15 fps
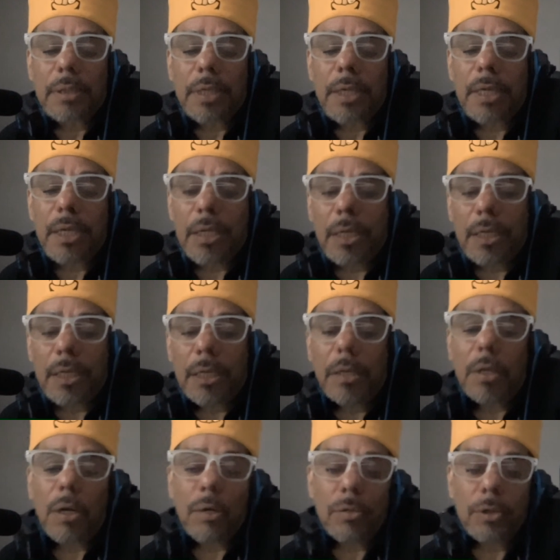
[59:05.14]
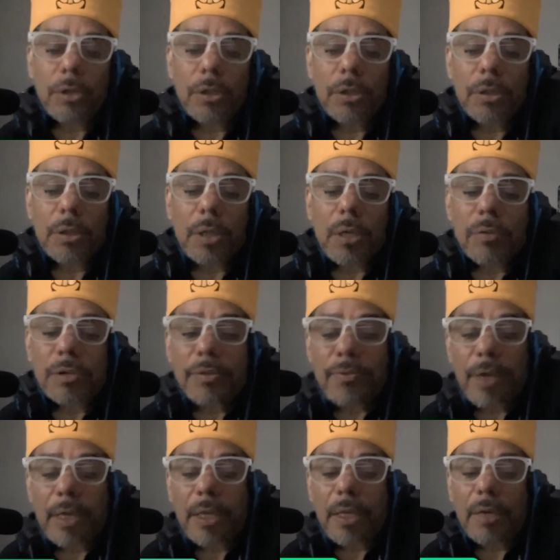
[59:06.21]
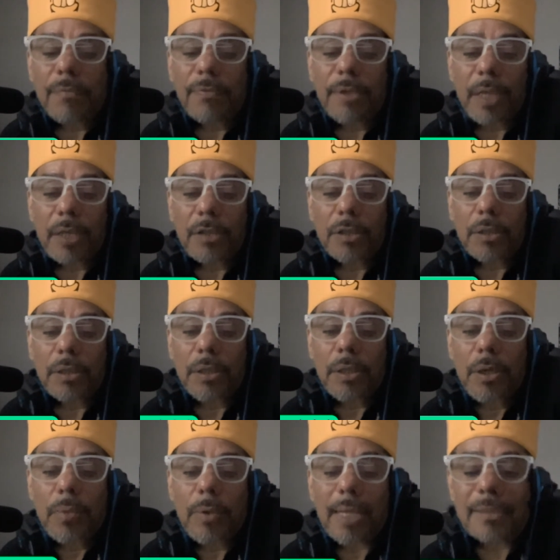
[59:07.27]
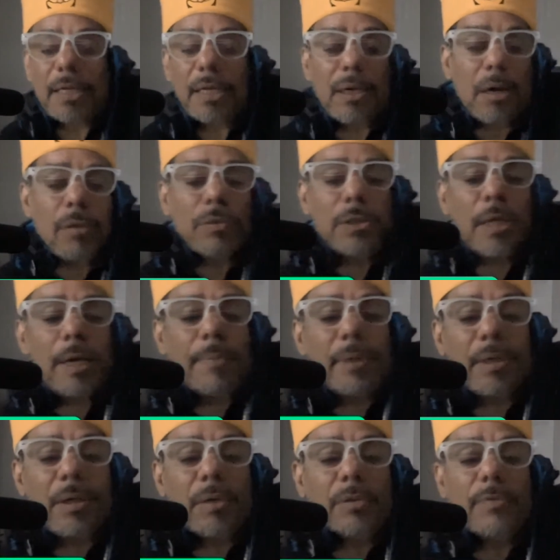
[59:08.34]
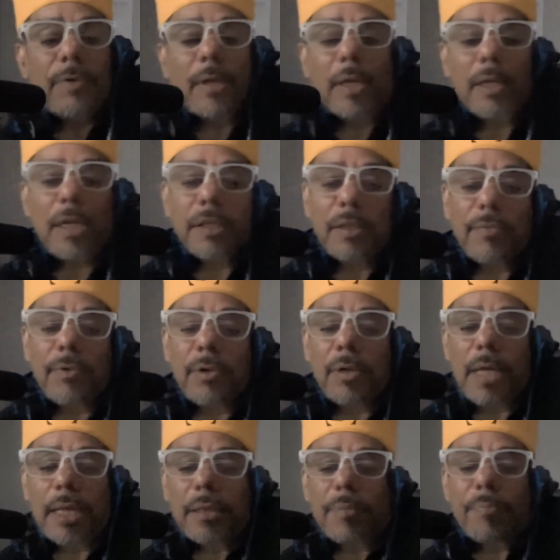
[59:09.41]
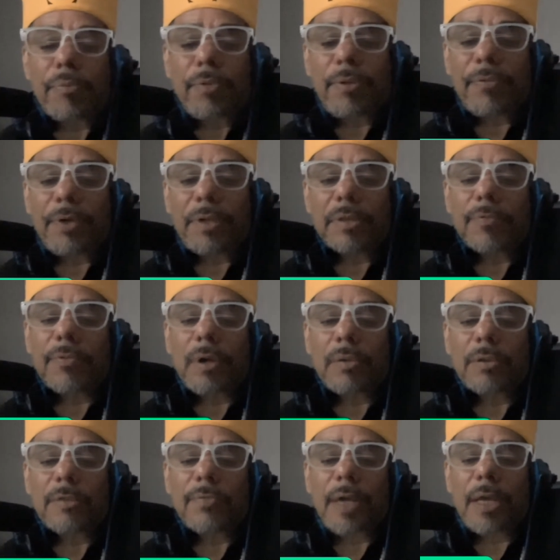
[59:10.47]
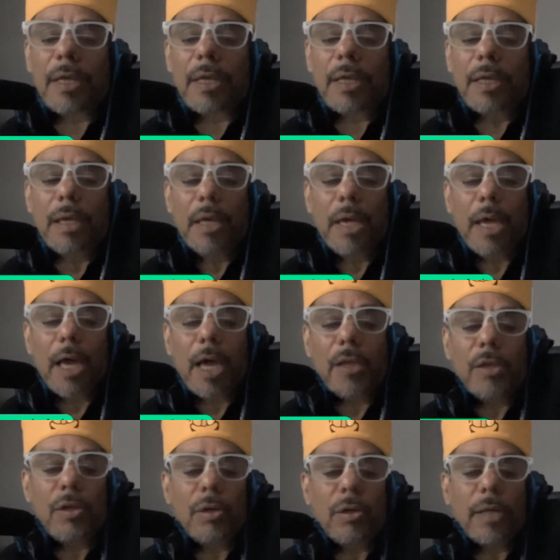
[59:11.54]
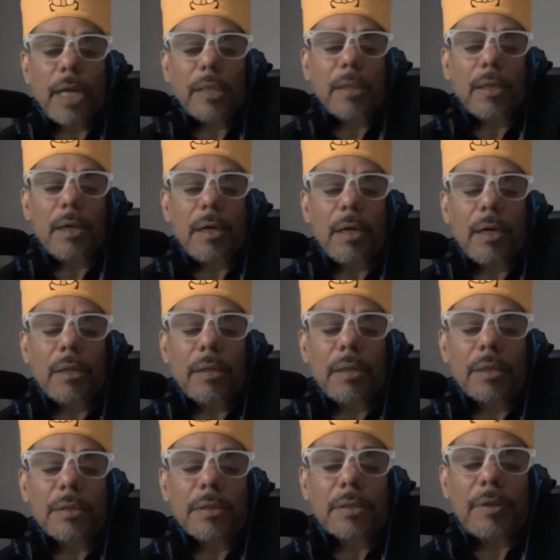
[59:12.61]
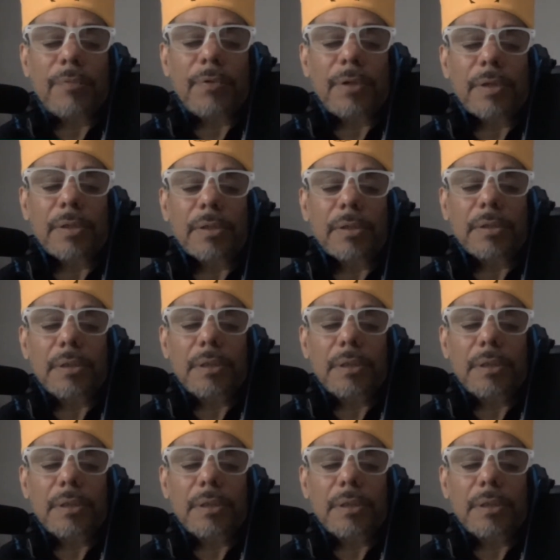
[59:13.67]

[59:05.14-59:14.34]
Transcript: Healing, culture, the cultivating of nature. When I say culture, I mean cultivating nature. If you look at the prefix of cultivating and you look at the suffix